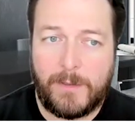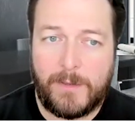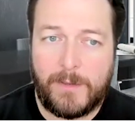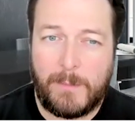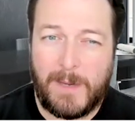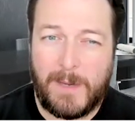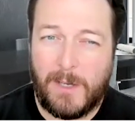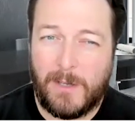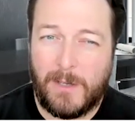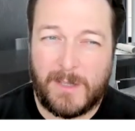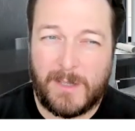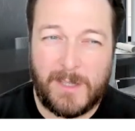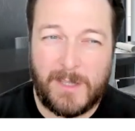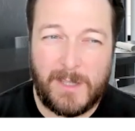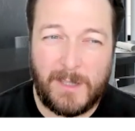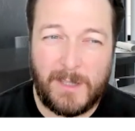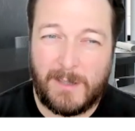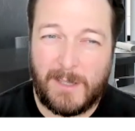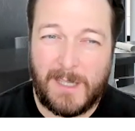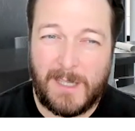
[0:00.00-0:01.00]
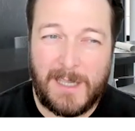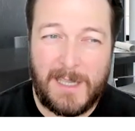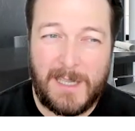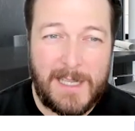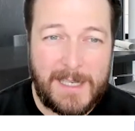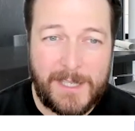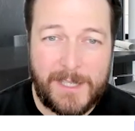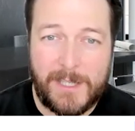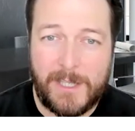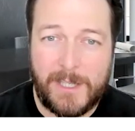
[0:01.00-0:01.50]
I think we looked at
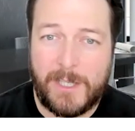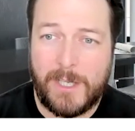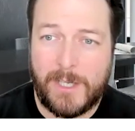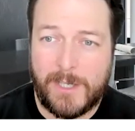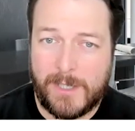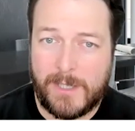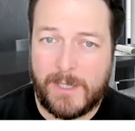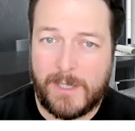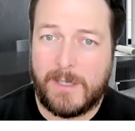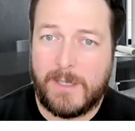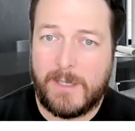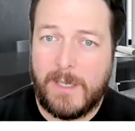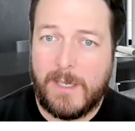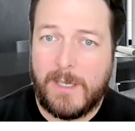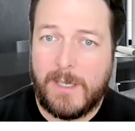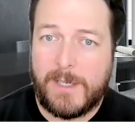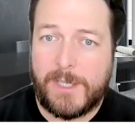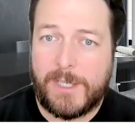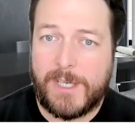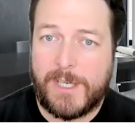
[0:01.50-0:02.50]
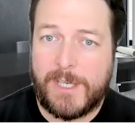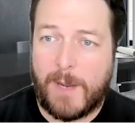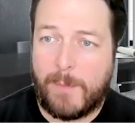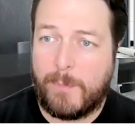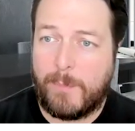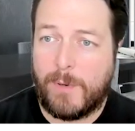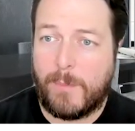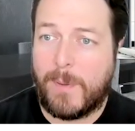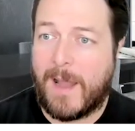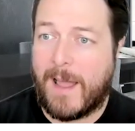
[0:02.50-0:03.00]
least a dozen
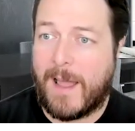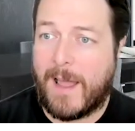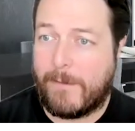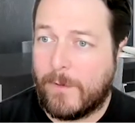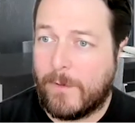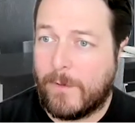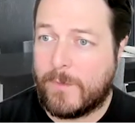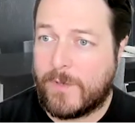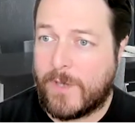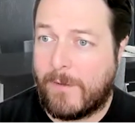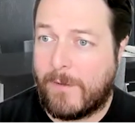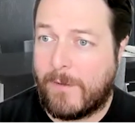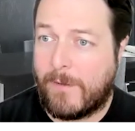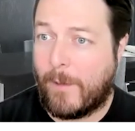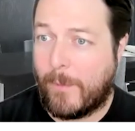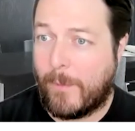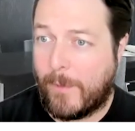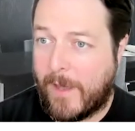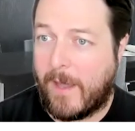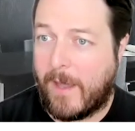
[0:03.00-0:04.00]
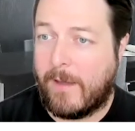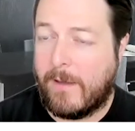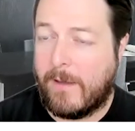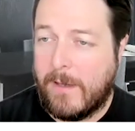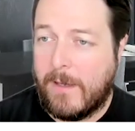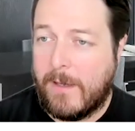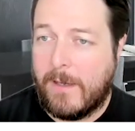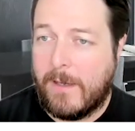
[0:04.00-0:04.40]
separate platforms that are out there.